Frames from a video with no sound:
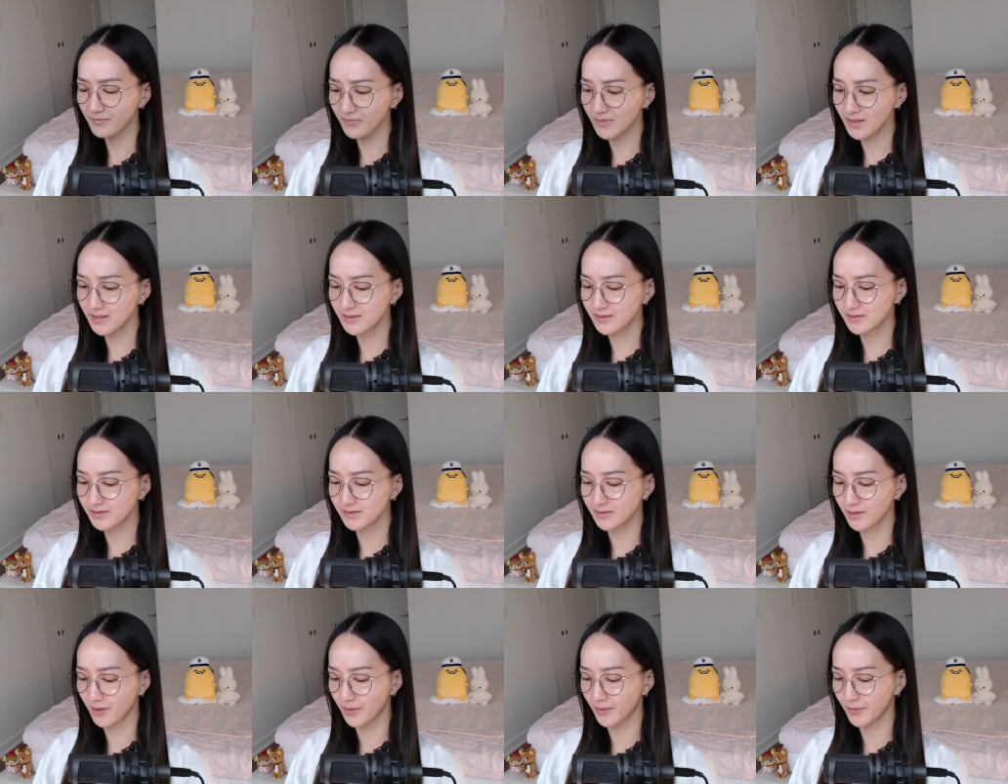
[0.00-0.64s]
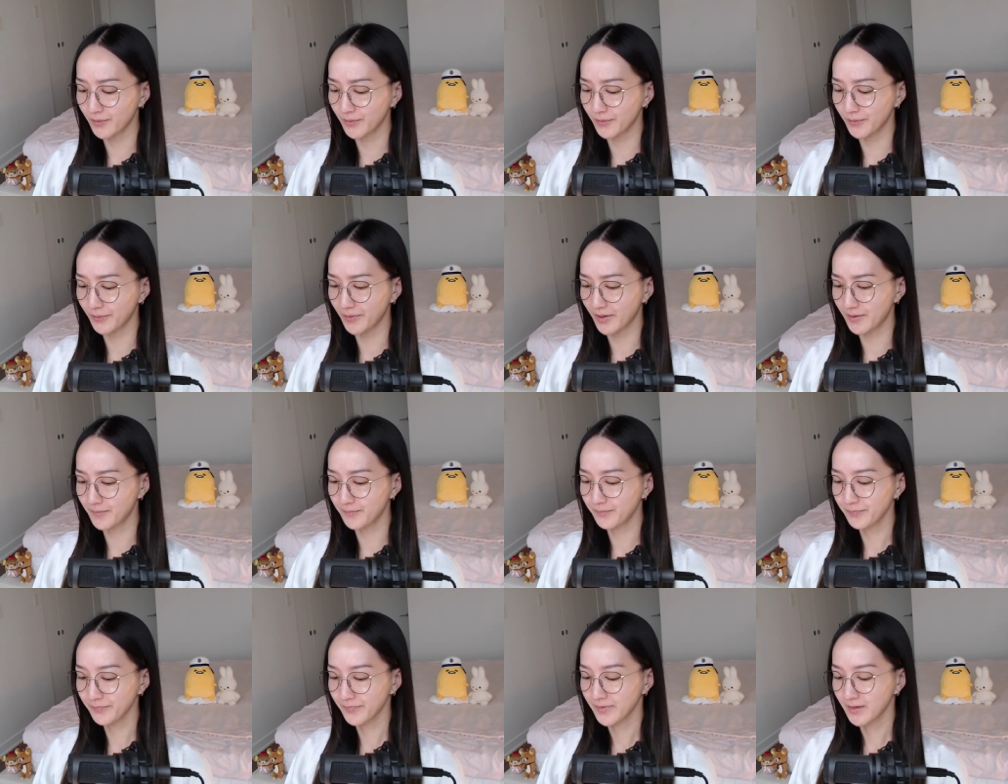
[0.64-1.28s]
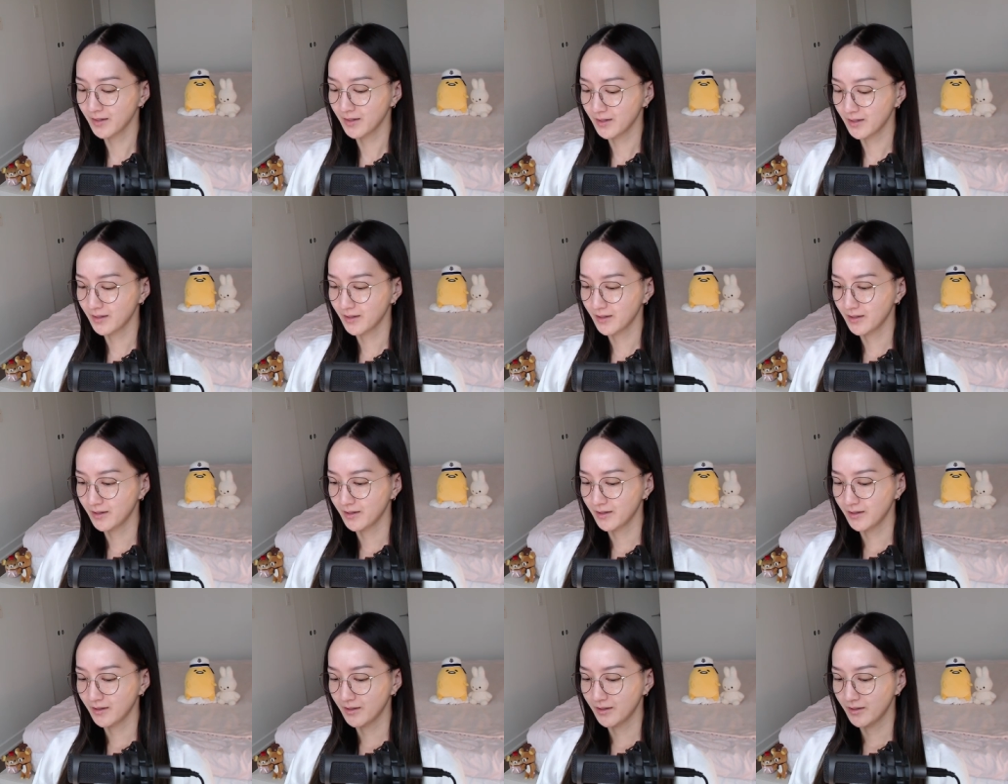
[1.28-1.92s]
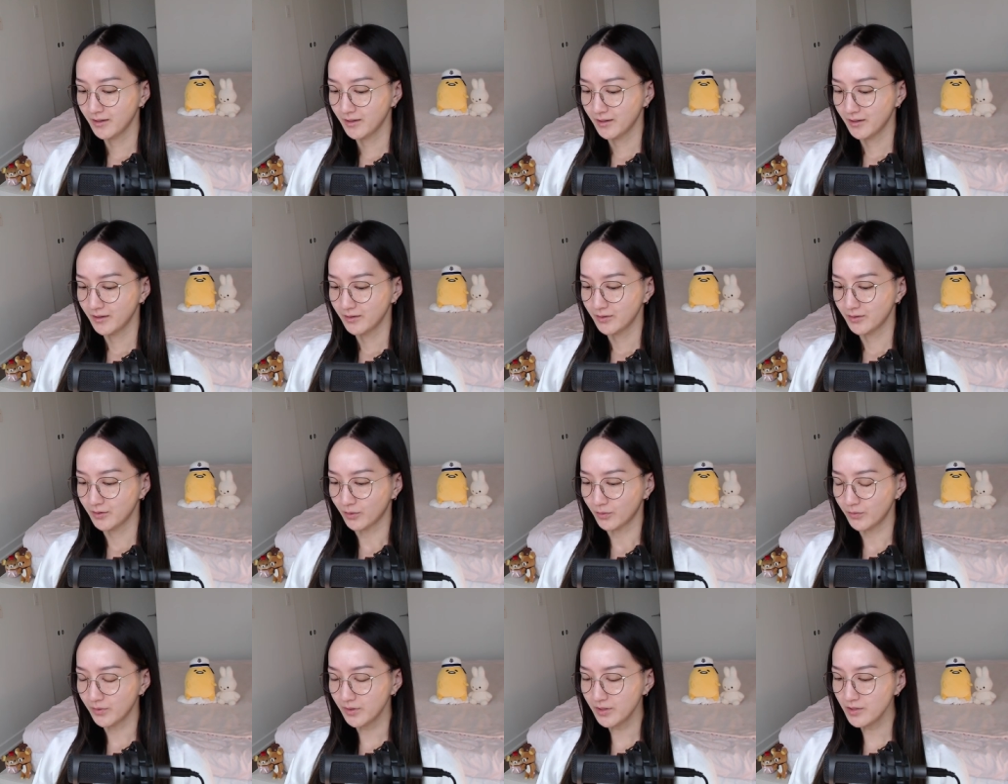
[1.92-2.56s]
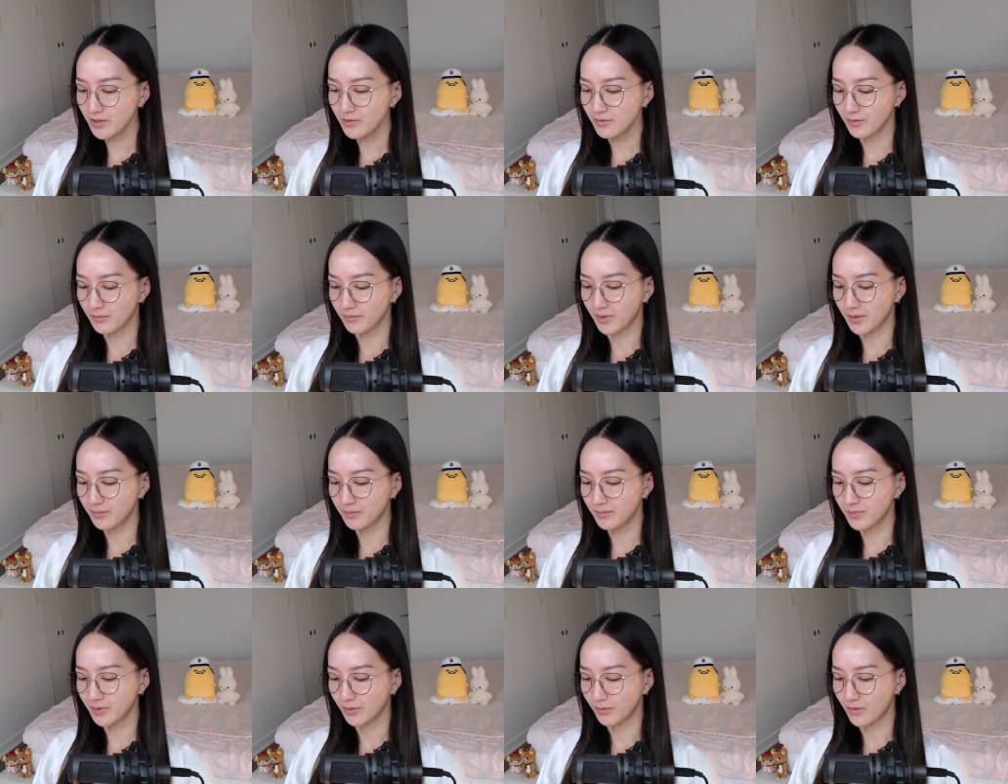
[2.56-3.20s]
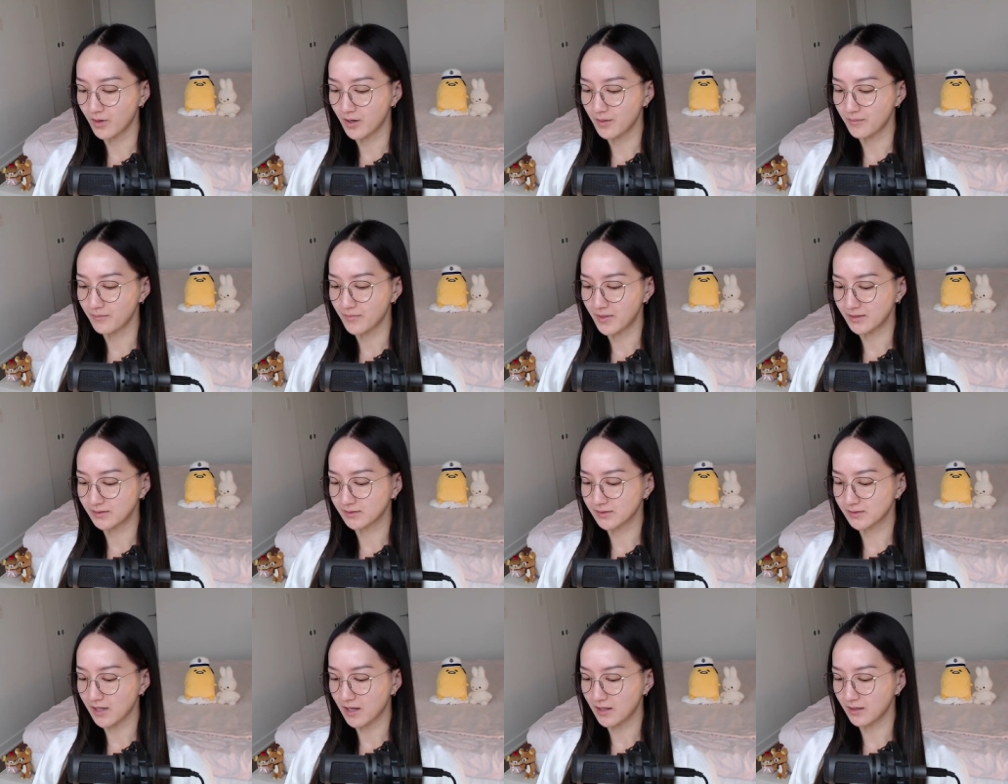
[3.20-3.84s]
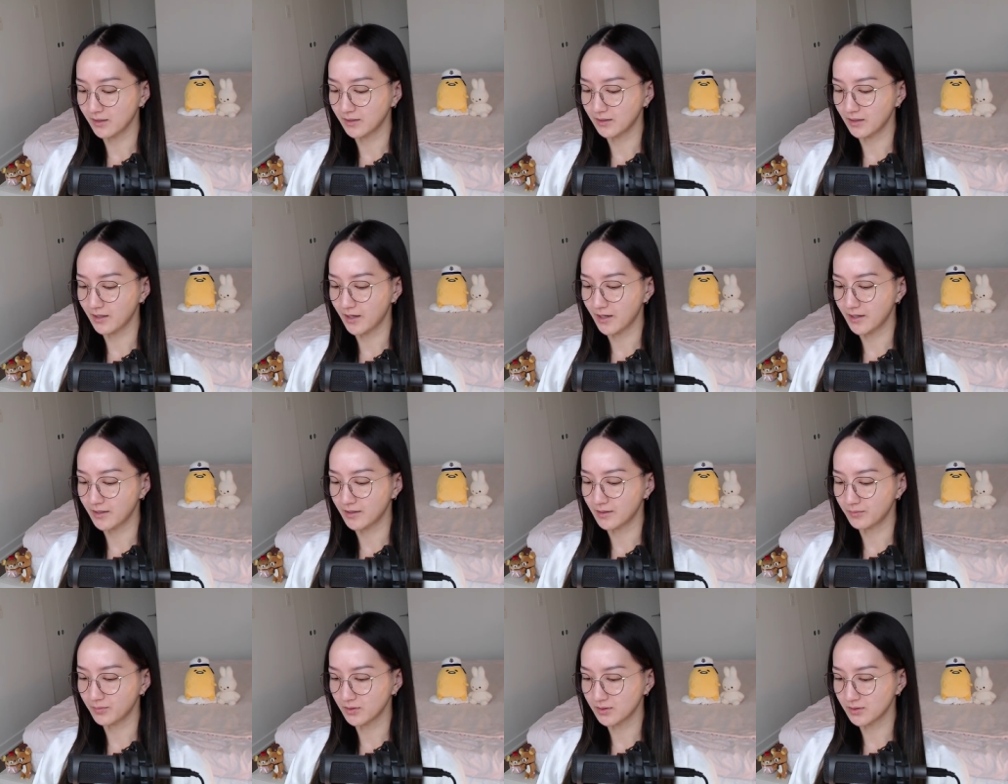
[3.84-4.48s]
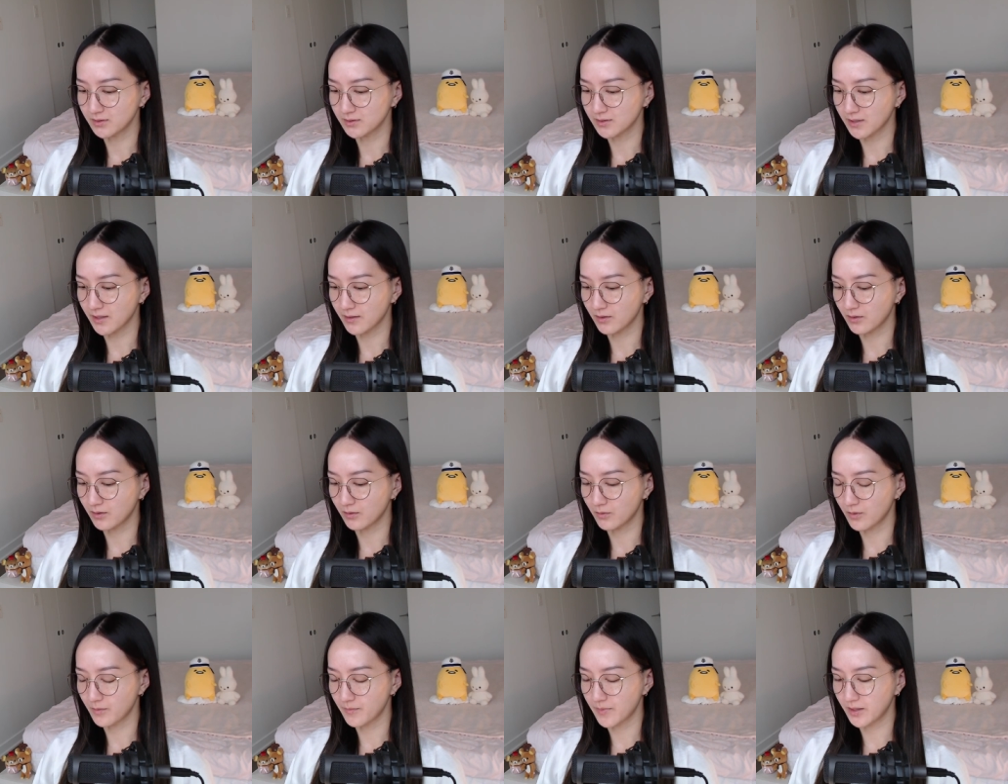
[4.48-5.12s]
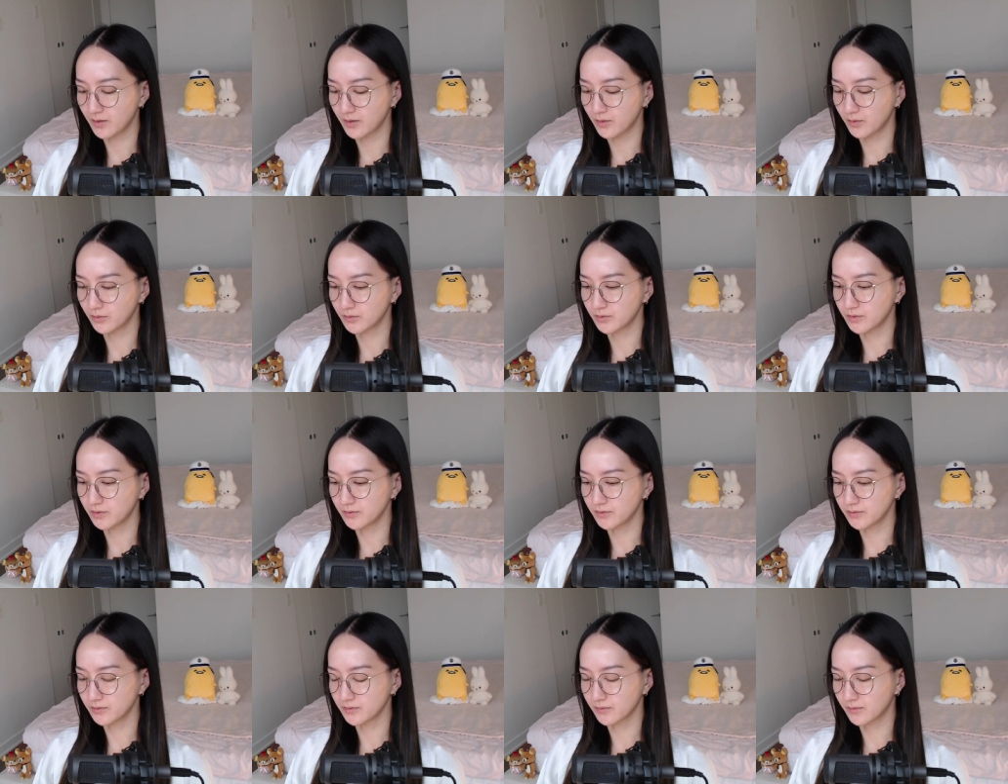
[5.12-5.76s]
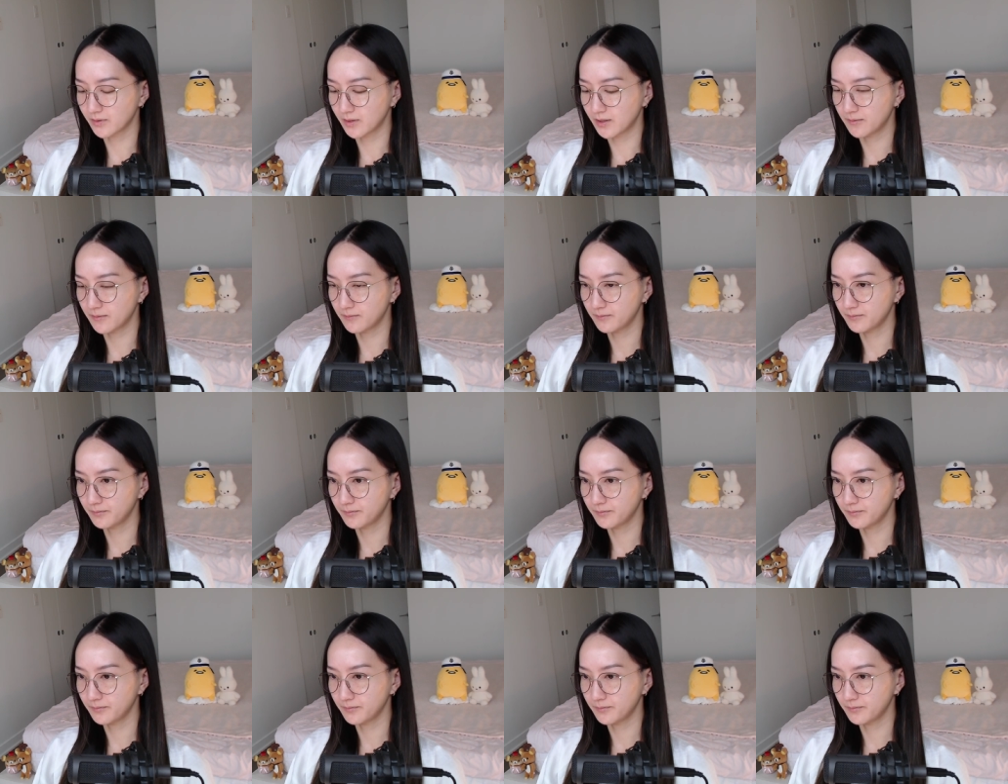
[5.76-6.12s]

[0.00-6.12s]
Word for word: so don't really remember what my salad lineup looks like or what my go-tos were.